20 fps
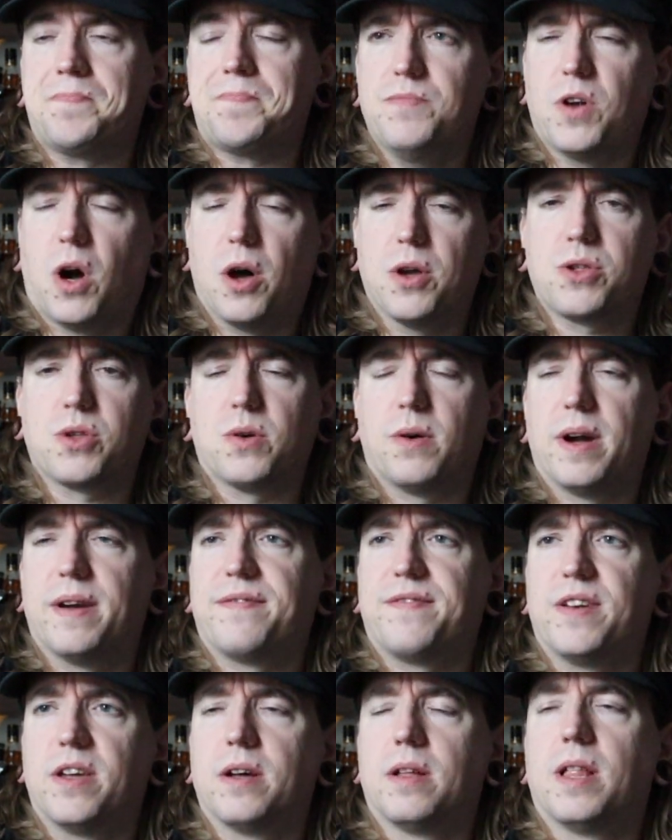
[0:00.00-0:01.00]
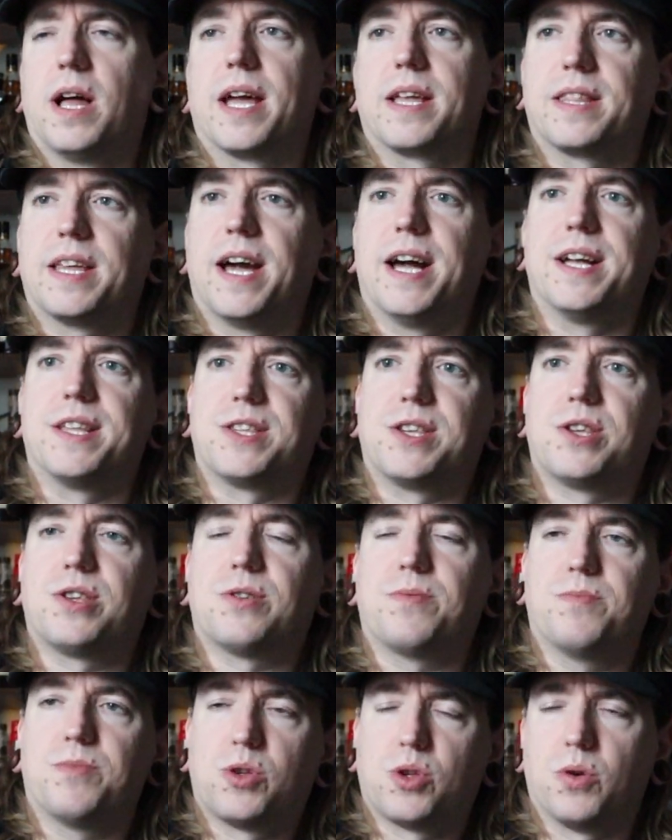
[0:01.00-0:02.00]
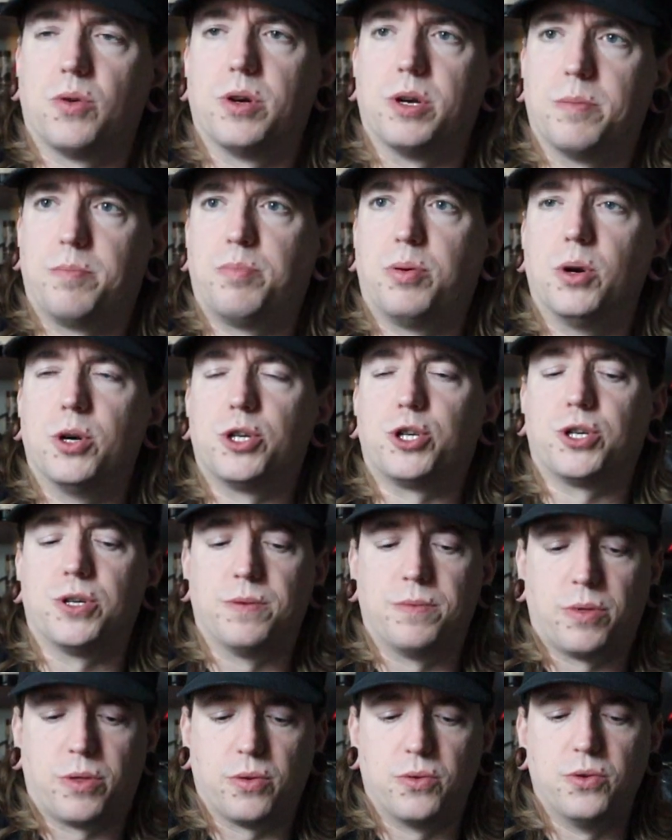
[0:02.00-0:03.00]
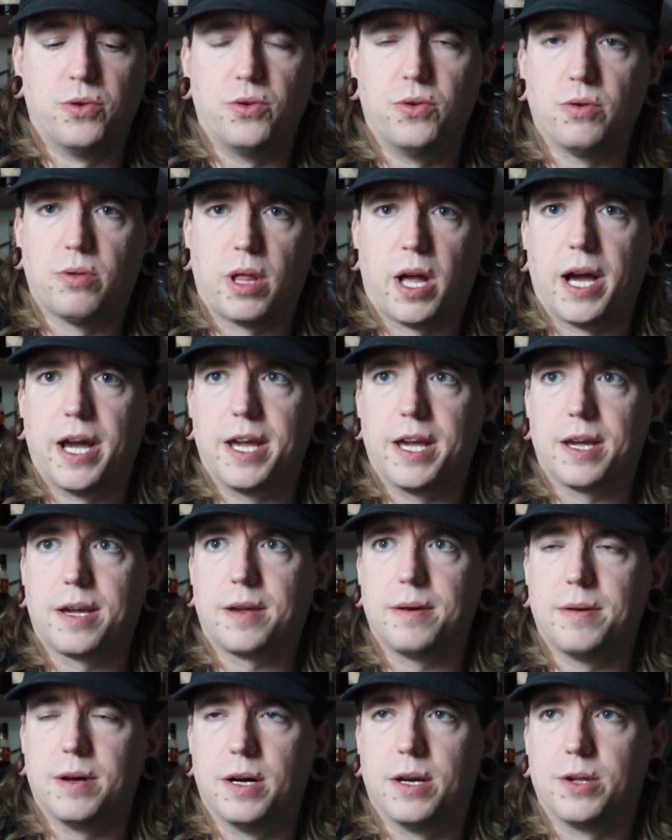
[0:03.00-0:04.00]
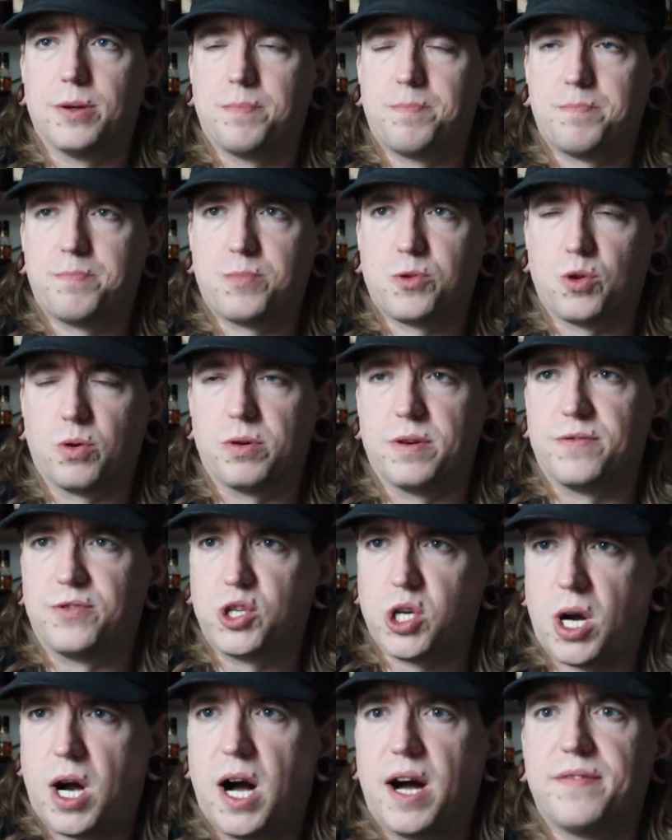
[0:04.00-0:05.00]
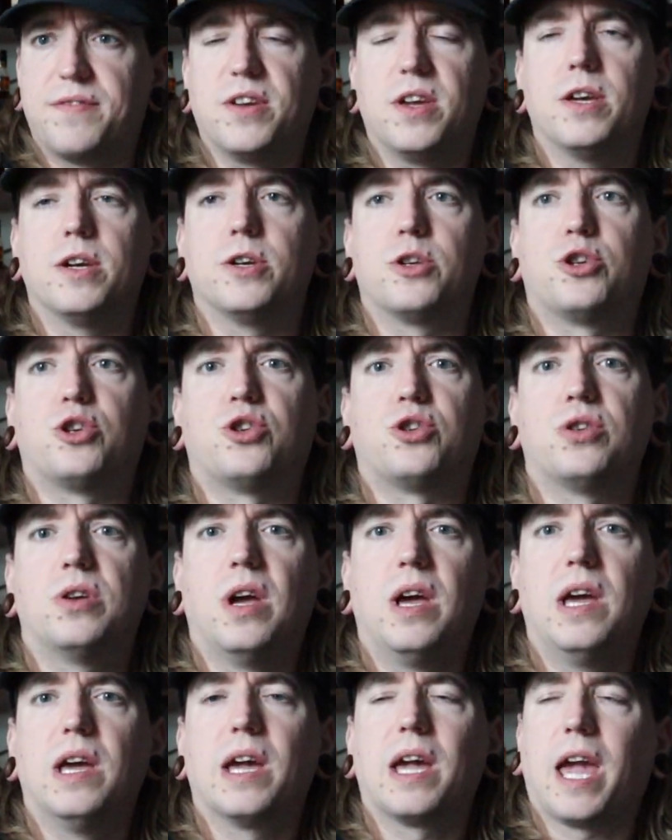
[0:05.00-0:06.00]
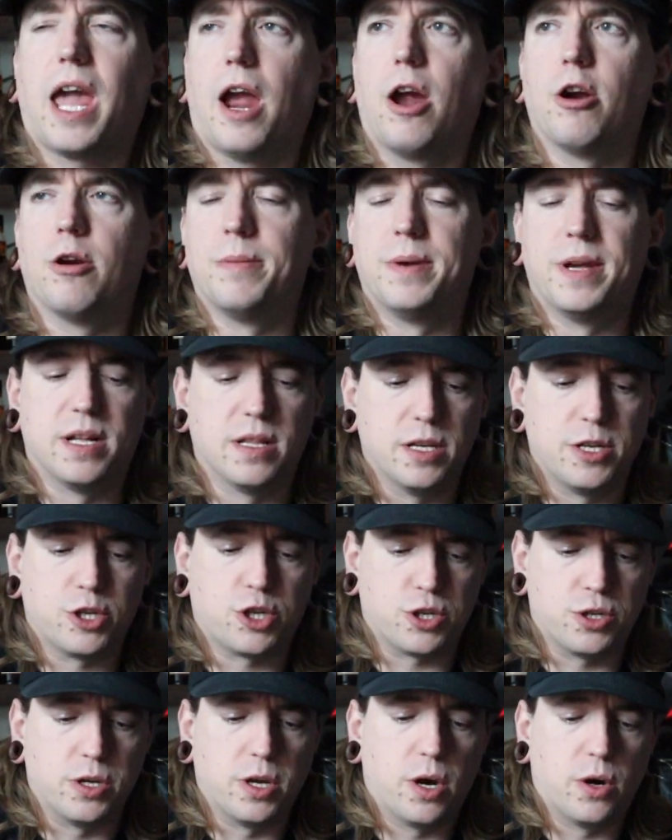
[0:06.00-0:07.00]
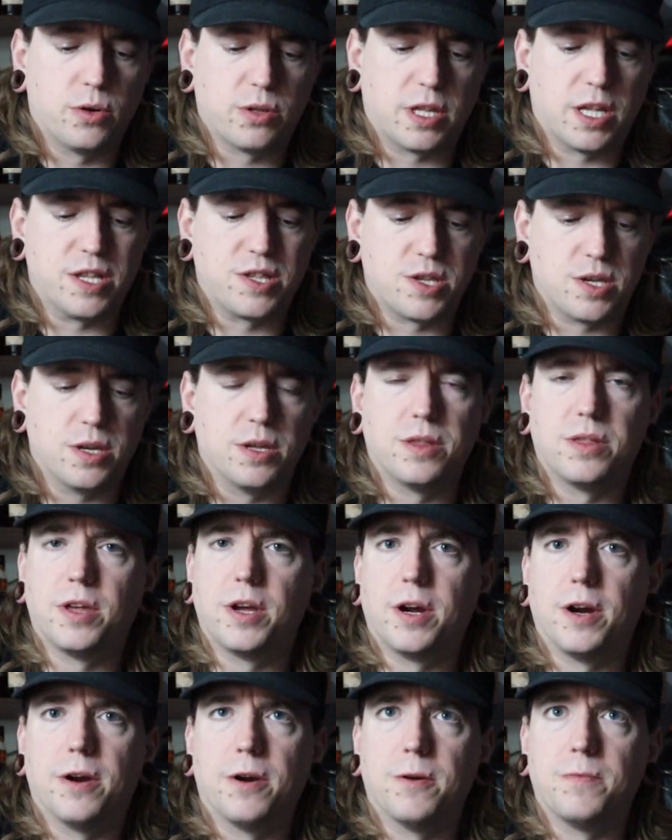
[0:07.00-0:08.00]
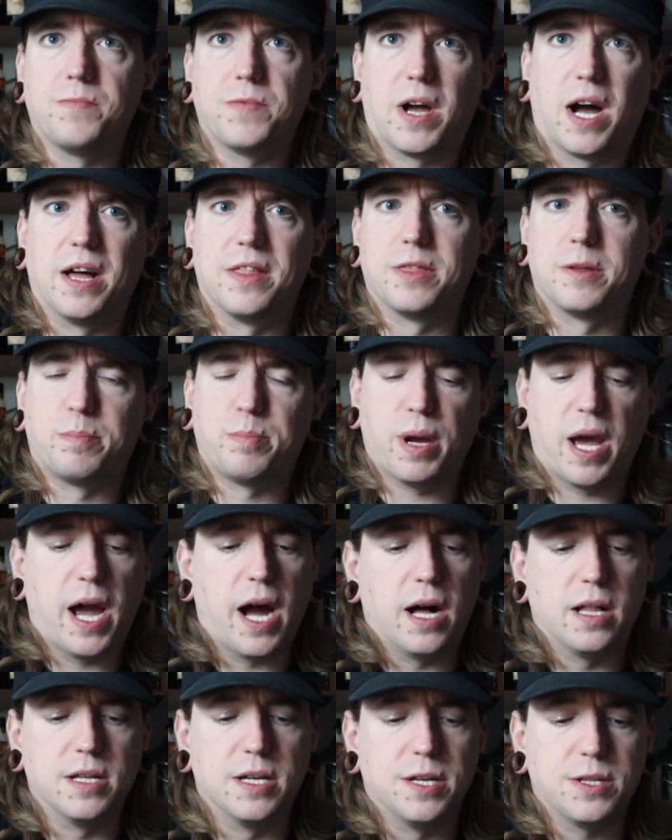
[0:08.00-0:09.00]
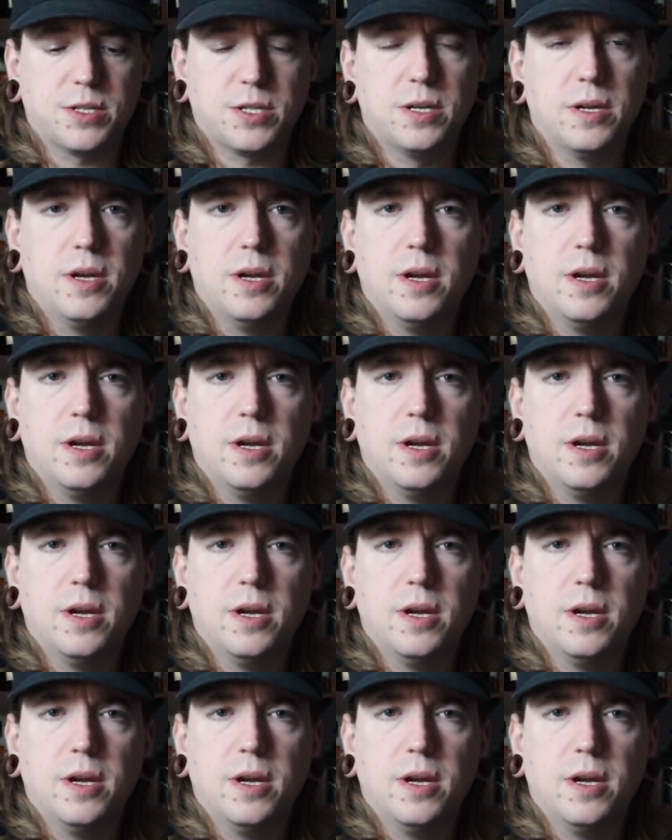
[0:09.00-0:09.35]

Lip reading: Also, I feel like that's sort of pushing through like a sort of toffee-ish, caramelish note that's in there on the palate.